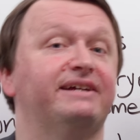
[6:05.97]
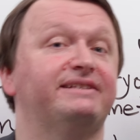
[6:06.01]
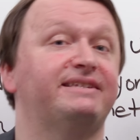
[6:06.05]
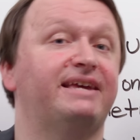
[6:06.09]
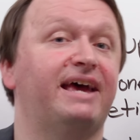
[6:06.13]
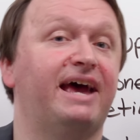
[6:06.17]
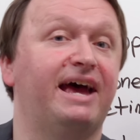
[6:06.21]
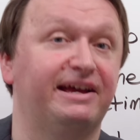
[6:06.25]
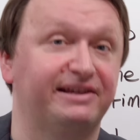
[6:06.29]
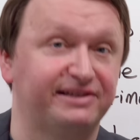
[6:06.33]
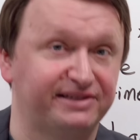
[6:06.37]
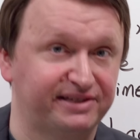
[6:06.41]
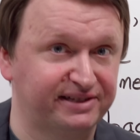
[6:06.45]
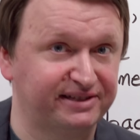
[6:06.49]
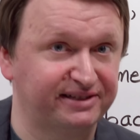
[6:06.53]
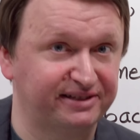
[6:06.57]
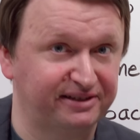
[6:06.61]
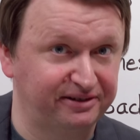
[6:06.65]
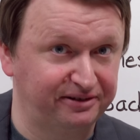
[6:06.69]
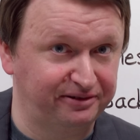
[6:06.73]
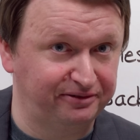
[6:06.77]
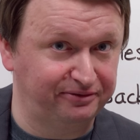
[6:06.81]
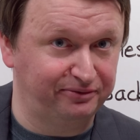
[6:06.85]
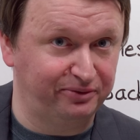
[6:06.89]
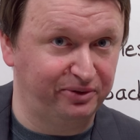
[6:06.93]
a
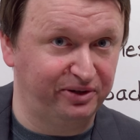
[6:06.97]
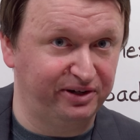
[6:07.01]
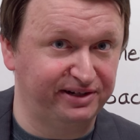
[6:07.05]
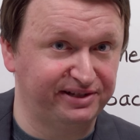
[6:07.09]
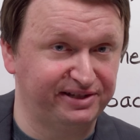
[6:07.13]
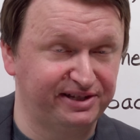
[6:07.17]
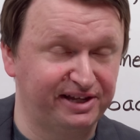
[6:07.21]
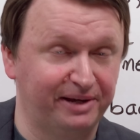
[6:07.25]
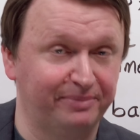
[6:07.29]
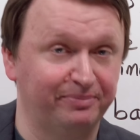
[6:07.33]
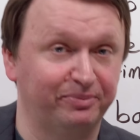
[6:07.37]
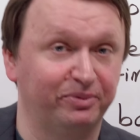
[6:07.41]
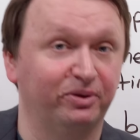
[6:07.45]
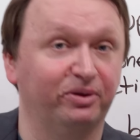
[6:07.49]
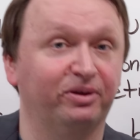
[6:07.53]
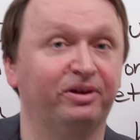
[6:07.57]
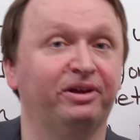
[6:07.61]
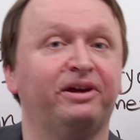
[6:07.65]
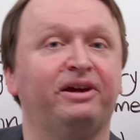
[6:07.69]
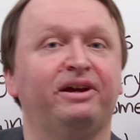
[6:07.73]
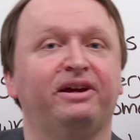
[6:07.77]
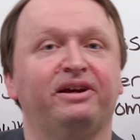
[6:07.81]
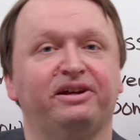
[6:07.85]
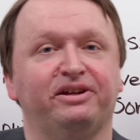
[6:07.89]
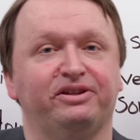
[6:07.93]
test, for example.
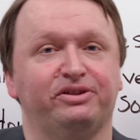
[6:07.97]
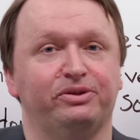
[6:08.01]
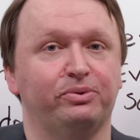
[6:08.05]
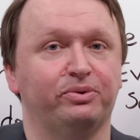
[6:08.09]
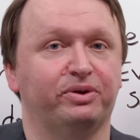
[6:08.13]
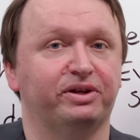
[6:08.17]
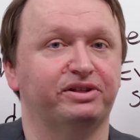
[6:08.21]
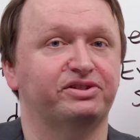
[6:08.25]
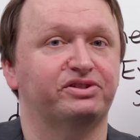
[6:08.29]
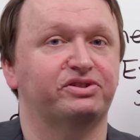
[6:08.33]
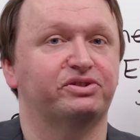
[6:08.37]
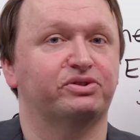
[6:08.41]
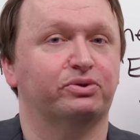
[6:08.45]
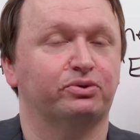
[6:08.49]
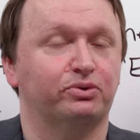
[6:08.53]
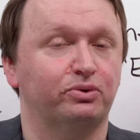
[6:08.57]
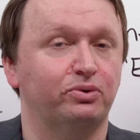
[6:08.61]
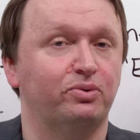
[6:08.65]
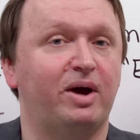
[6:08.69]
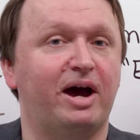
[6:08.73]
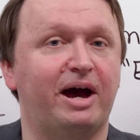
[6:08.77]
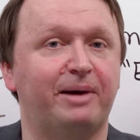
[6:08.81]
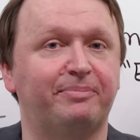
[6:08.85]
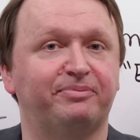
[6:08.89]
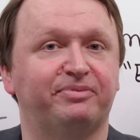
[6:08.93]
You can
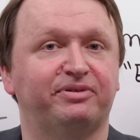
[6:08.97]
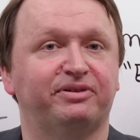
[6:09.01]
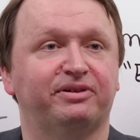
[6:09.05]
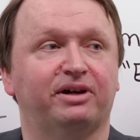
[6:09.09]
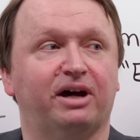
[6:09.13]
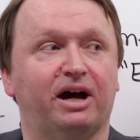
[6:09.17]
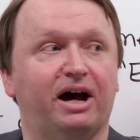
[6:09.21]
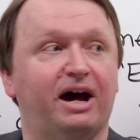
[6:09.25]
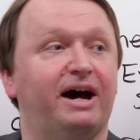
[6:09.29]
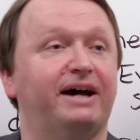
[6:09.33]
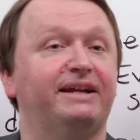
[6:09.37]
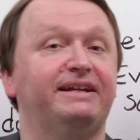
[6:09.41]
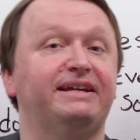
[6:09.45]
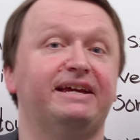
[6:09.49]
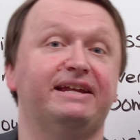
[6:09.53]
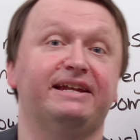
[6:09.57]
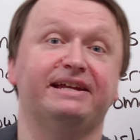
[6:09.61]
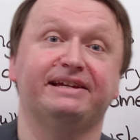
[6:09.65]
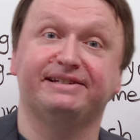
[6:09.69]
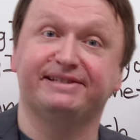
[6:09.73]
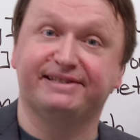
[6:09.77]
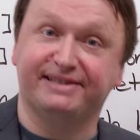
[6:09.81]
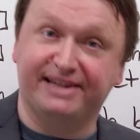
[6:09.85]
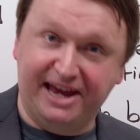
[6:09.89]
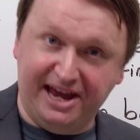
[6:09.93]
screw up on an
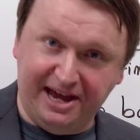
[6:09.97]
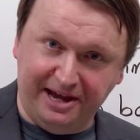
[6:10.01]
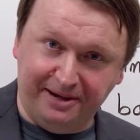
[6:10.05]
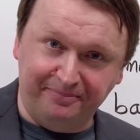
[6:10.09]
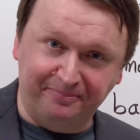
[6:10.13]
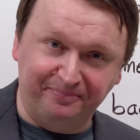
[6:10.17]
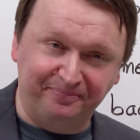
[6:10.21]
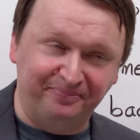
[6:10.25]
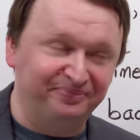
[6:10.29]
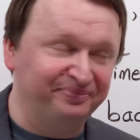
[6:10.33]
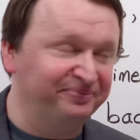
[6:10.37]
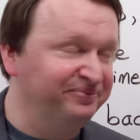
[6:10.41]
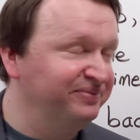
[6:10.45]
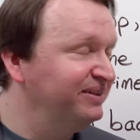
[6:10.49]
exam.